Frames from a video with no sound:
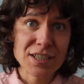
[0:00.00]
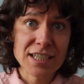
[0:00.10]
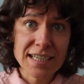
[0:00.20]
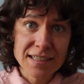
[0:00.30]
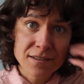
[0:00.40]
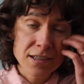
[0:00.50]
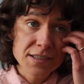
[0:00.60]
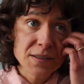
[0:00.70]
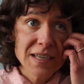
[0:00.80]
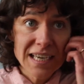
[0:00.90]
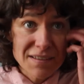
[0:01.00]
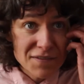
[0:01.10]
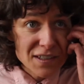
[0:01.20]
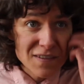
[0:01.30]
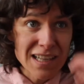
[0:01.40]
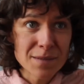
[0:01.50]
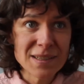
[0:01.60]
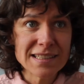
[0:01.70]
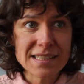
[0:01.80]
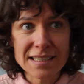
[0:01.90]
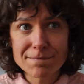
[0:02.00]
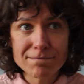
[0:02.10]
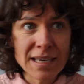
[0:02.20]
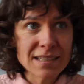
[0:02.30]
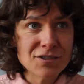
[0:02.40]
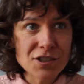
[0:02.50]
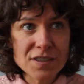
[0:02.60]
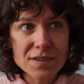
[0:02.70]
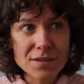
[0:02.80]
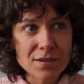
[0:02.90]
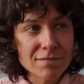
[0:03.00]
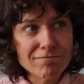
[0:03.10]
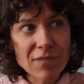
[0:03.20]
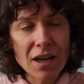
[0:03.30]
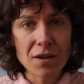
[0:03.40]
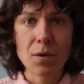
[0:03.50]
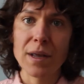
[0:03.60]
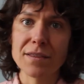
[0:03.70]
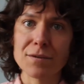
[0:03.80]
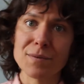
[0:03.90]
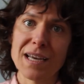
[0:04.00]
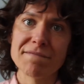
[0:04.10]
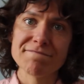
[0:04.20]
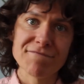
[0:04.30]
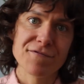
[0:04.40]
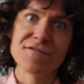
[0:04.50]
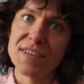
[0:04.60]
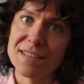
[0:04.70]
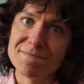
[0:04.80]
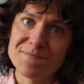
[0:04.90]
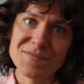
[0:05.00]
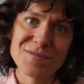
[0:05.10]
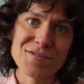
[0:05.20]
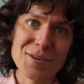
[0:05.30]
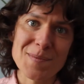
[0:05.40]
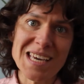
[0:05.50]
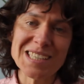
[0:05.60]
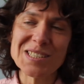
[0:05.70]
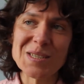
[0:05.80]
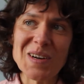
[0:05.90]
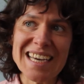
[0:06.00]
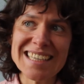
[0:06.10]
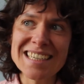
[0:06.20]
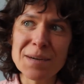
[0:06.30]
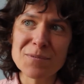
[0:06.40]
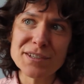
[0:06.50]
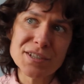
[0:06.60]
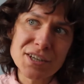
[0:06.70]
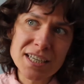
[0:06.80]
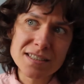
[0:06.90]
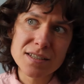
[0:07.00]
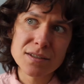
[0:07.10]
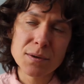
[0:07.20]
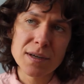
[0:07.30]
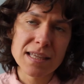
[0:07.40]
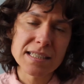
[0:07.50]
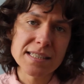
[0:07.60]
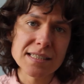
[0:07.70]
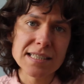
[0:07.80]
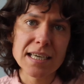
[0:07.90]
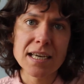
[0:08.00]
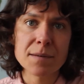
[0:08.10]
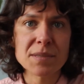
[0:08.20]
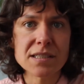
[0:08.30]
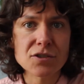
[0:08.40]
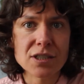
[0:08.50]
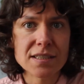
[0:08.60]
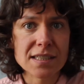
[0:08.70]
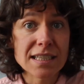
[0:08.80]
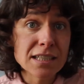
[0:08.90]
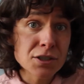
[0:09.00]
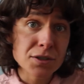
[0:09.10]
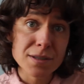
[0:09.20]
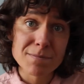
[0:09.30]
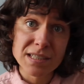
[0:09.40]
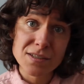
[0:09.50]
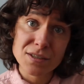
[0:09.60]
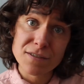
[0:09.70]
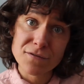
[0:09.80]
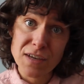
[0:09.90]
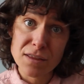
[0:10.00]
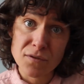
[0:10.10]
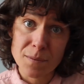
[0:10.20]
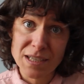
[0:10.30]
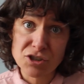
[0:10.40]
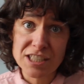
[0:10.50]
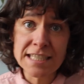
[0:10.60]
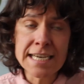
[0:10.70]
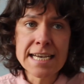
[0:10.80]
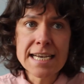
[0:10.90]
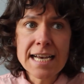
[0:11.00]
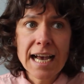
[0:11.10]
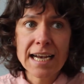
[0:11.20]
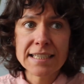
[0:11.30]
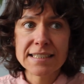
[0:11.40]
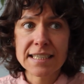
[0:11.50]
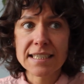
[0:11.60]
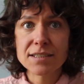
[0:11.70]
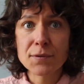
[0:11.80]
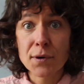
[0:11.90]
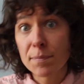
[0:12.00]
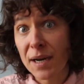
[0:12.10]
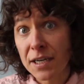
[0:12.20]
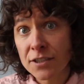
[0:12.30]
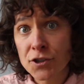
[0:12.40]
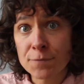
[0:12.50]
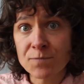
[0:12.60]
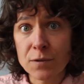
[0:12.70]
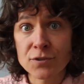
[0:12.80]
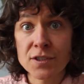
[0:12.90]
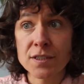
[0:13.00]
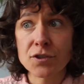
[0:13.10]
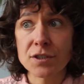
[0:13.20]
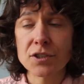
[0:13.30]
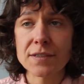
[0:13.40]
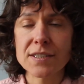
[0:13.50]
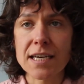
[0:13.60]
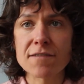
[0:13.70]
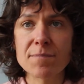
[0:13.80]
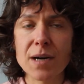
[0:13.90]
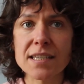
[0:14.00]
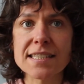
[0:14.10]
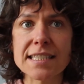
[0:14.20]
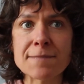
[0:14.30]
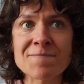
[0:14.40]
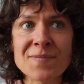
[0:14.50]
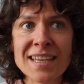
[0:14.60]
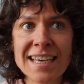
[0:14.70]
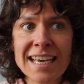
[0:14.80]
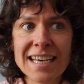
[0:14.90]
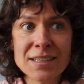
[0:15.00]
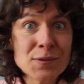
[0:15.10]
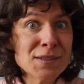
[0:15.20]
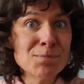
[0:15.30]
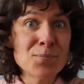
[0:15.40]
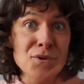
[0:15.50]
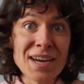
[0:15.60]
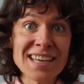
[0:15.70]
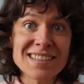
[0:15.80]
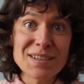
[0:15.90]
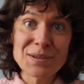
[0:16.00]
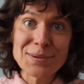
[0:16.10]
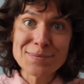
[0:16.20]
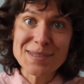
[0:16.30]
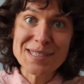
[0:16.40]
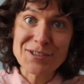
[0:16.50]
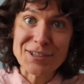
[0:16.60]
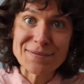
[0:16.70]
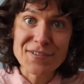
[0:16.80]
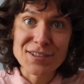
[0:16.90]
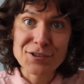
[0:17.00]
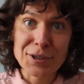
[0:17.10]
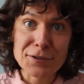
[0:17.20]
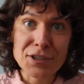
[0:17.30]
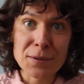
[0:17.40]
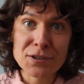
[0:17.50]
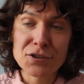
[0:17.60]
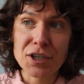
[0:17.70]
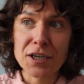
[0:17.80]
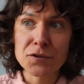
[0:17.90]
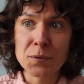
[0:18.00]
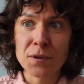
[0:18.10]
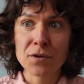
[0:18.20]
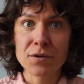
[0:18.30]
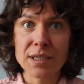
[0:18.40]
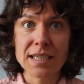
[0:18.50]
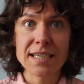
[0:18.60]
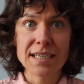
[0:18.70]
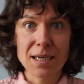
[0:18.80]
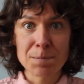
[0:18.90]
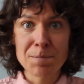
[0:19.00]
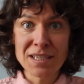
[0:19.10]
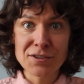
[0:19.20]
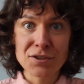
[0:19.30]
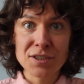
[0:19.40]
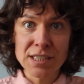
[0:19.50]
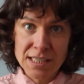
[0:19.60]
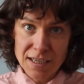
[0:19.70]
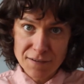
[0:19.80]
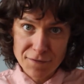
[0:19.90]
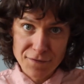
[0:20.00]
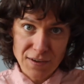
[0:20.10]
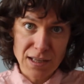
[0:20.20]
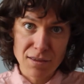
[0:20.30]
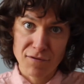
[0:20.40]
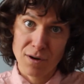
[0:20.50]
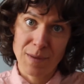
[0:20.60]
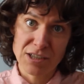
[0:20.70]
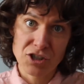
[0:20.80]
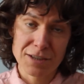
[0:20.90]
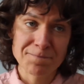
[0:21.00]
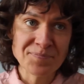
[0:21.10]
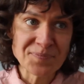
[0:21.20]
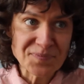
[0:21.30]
And there are also a handful of elements that made it just not quite the right fit for me. So I ended up returning to the Northeast and taking a position as an interim minister of faith formation at North Parish, which is a church outside of Boston. And this was a brand new position for the church. I was charged with creating a ministry of faith formation.